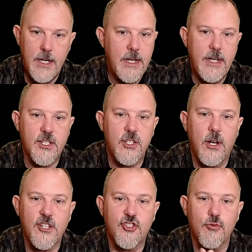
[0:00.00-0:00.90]
is
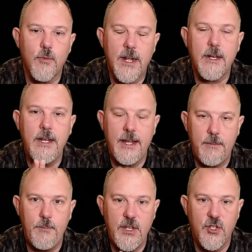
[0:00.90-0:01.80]
not directly in
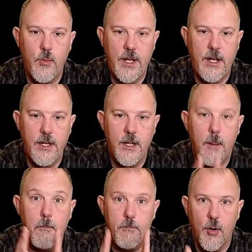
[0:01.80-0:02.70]
between
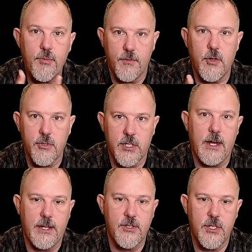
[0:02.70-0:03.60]
both of those
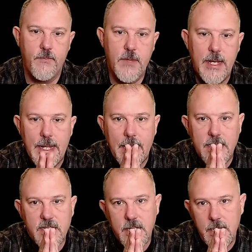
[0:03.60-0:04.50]
lines.
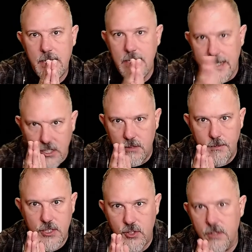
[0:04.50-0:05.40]
It's a little
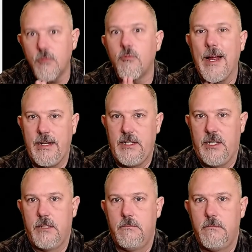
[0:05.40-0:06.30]
bit to the right.
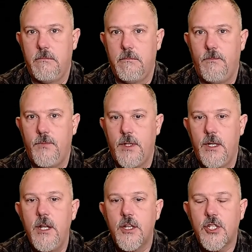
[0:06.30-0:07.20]

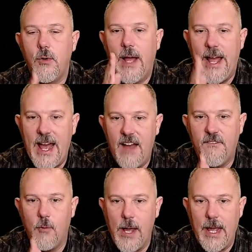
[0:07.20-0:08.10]
So
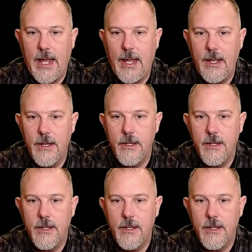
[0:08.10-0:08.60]
halfway